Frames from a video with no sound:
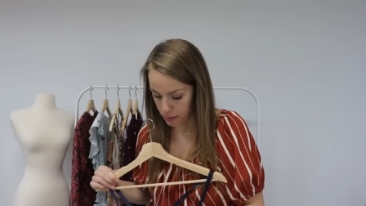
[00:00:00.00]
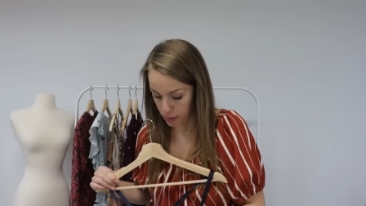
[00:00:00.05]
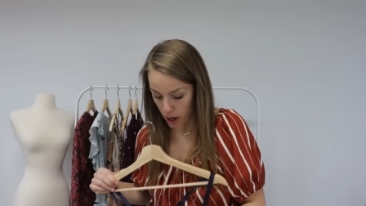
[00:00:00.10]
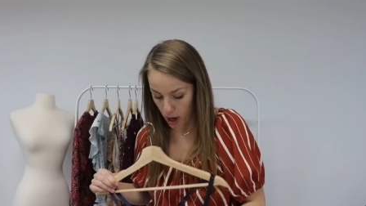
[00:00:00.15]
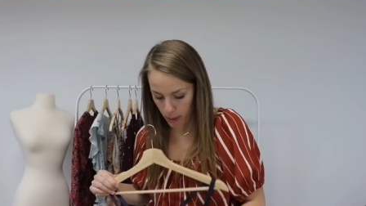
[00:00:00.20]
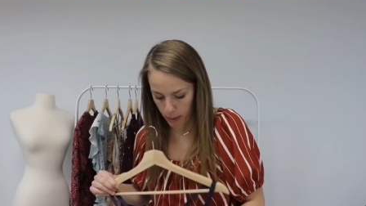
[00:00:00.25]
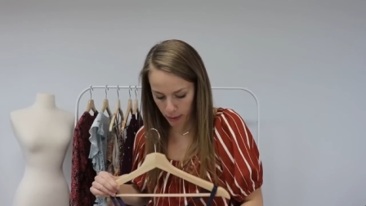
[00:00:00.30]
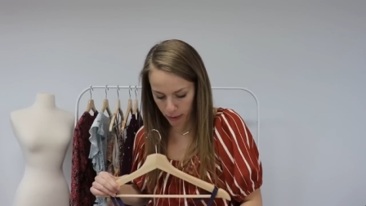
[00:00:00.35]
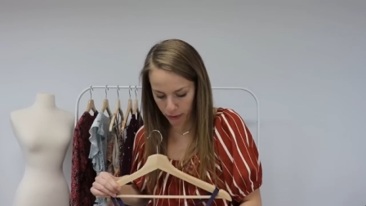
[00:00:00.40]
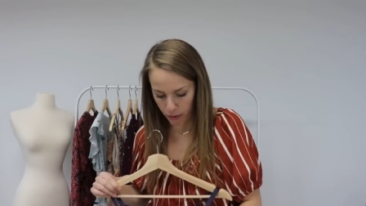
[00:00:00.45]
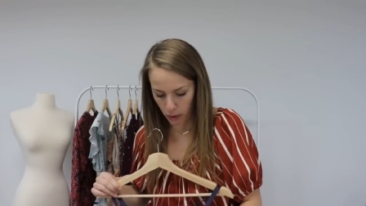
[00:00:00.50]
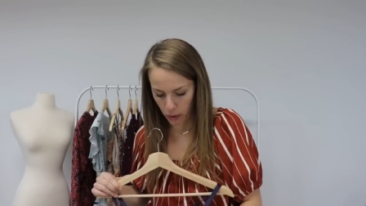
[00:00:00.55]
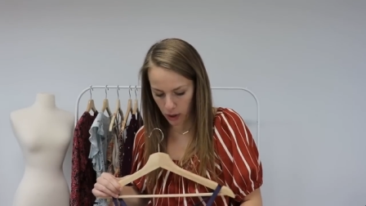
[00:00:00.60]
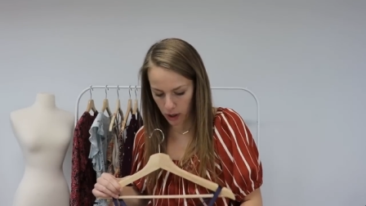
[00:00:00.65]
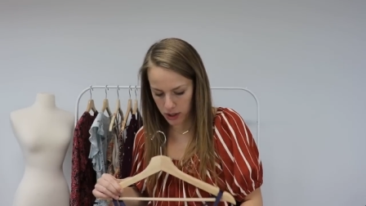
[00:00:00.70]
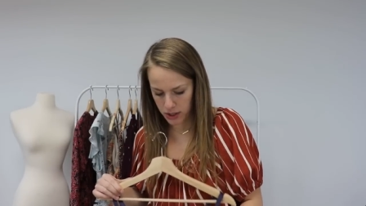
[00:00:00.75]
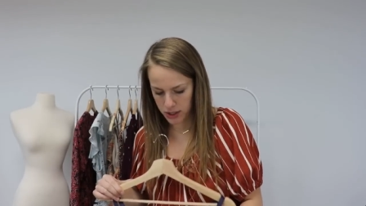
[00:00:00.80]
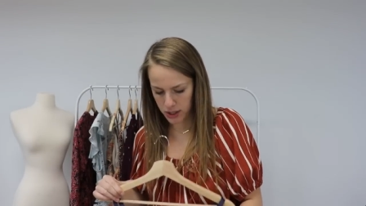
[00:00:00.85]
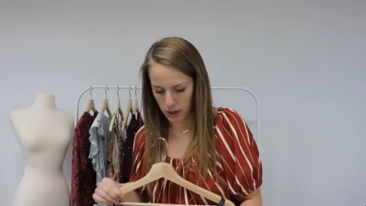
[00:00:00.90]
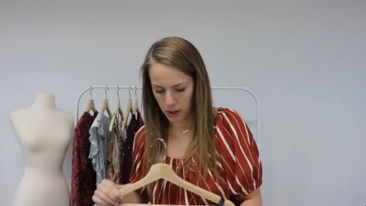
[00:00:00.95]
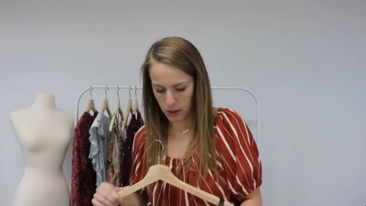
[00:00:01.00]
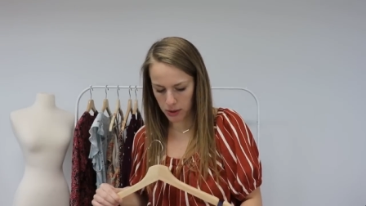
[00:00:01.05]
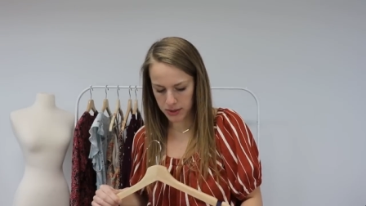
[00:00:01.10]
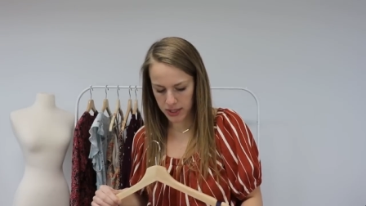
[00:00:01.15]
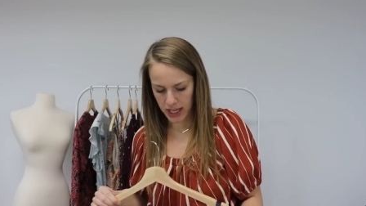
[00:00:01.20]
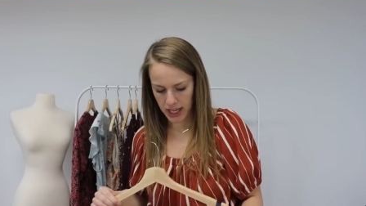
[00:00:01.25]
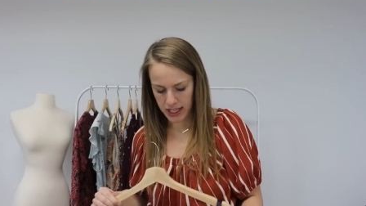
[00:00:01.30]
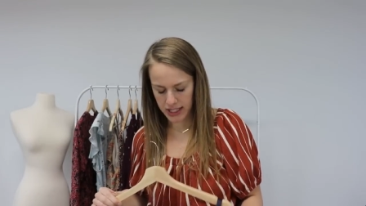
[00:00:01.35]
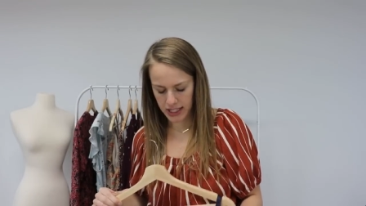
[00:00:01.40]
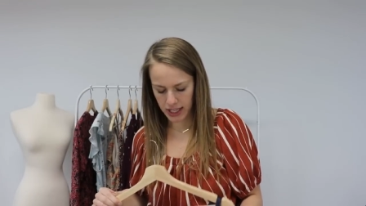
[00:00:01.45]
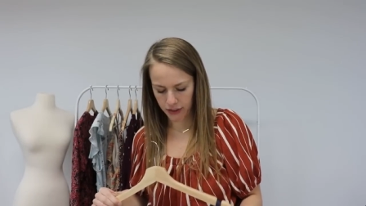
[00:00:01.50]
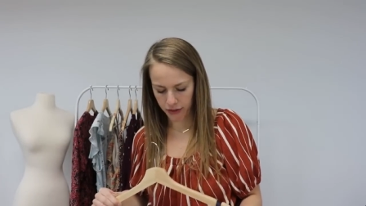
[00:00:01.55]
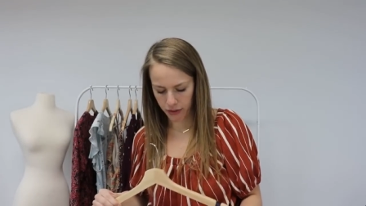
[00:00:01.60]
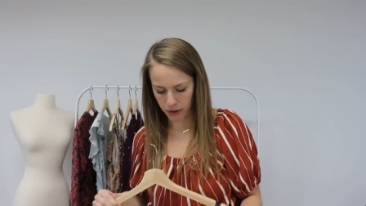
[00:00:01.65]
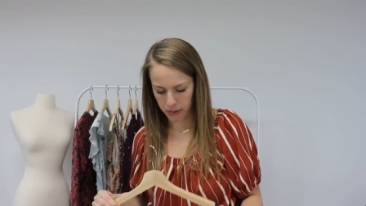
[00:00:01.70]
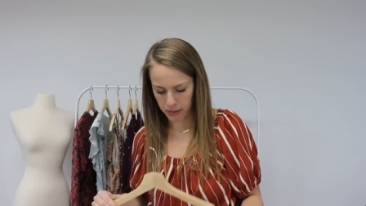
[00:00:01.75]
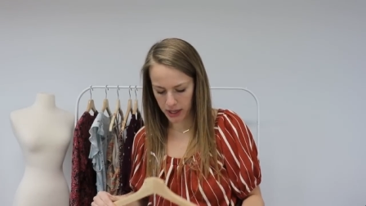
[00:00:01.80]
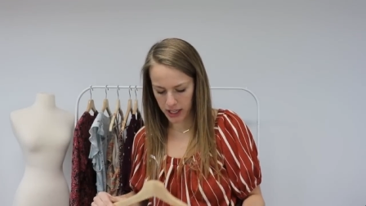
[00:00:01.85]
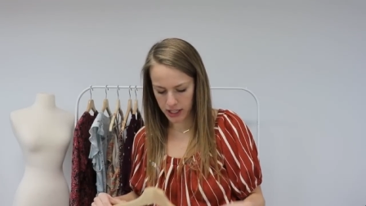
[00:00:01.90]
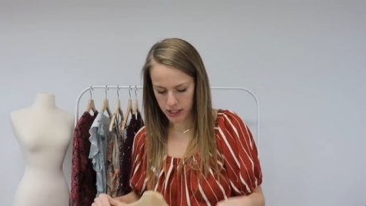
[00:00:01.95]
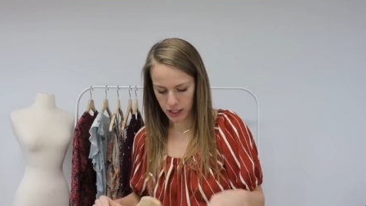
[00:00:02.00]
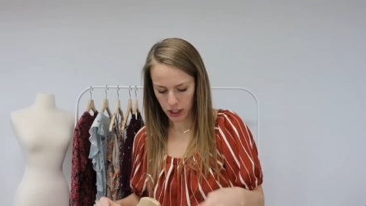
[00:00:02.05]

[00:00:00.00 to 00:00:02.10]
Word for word: of bra before, so it's easy for me